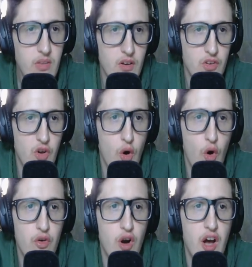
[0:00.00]
So
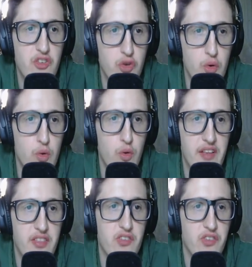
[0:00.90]
overall, I do
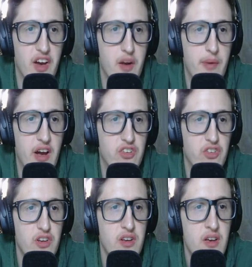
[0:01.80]
like this lineup,
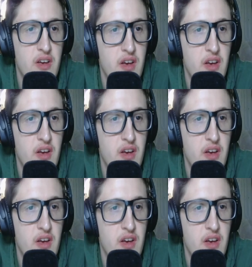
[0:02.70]
actually.